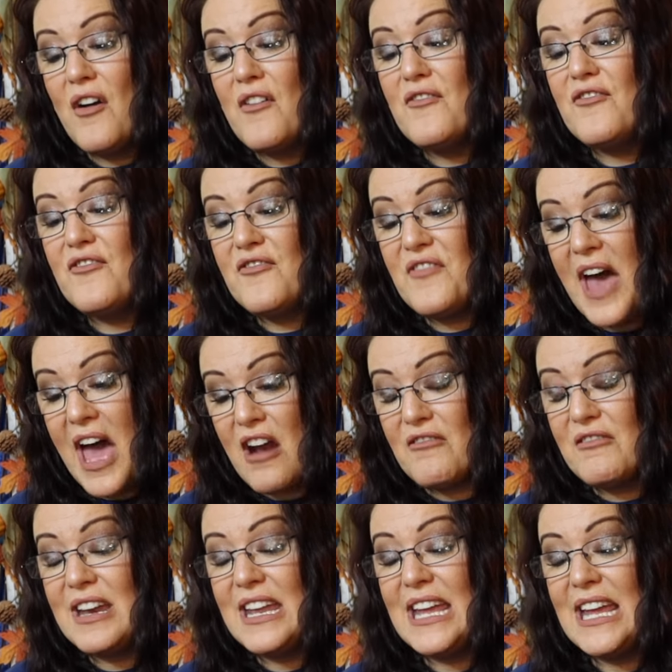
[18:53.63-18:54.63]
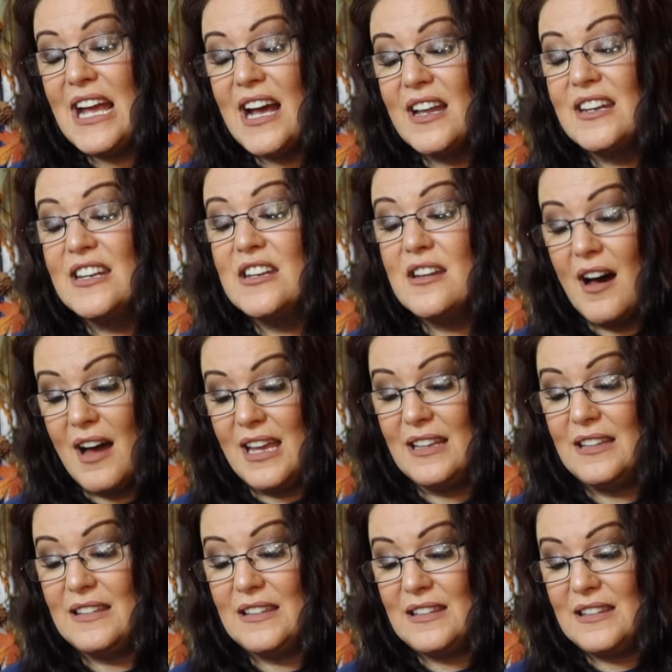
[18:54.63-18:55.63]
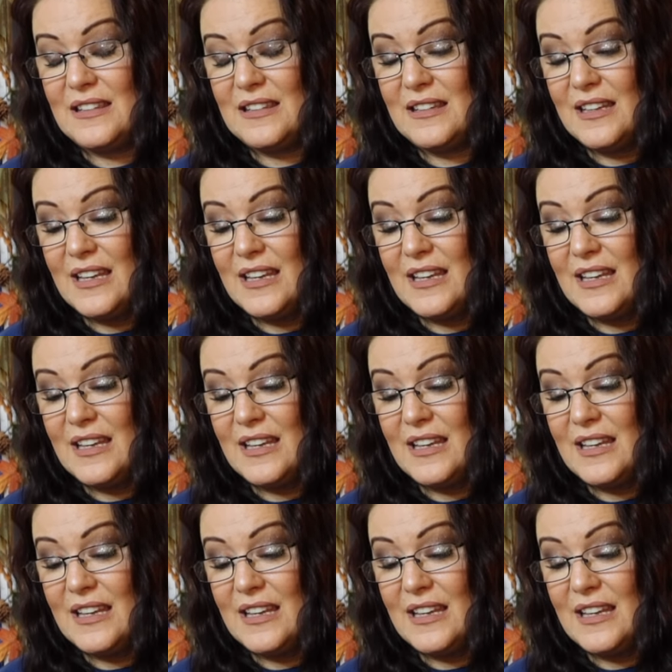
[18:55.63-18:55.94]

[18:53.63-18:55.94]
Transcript: very nice.